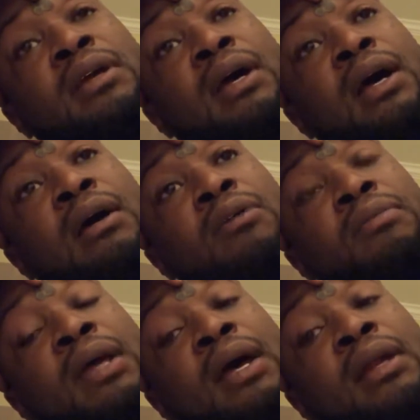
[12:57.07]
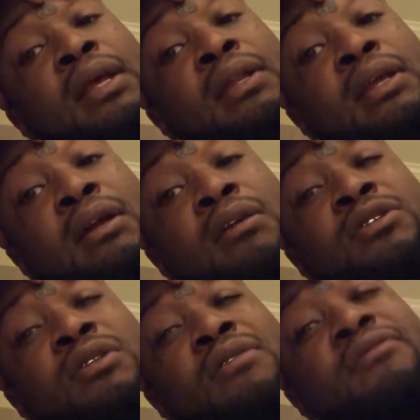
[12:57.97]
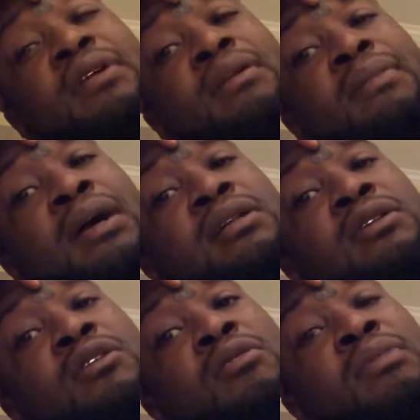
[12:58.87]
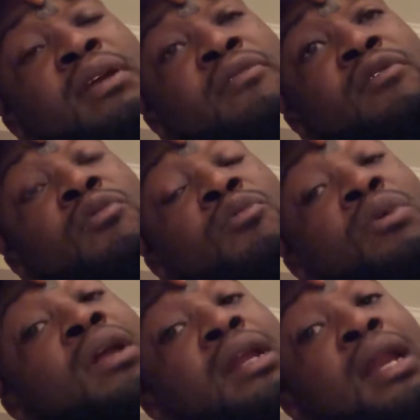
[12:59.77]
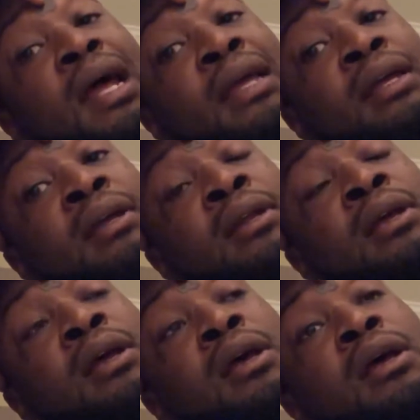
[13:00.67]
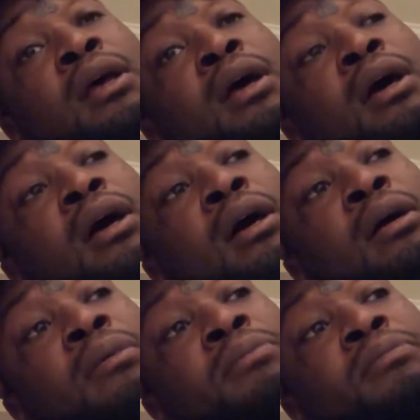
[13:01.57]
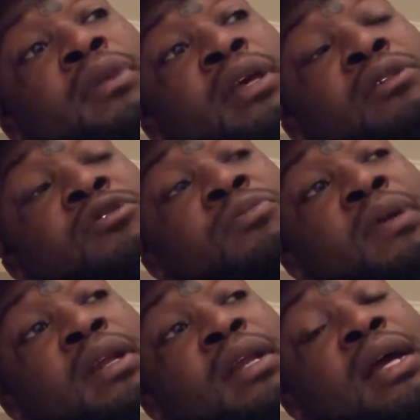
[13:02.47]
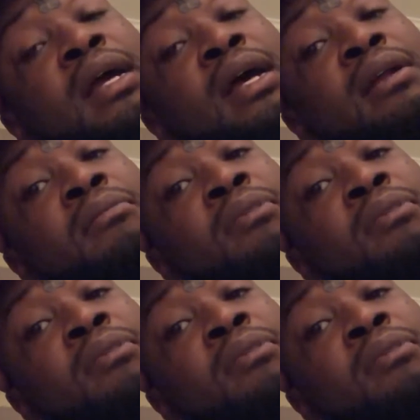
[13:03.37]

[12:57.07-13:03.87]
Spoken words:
I hope not. And then also a friend of mine told me if you really like it and you spending that kind of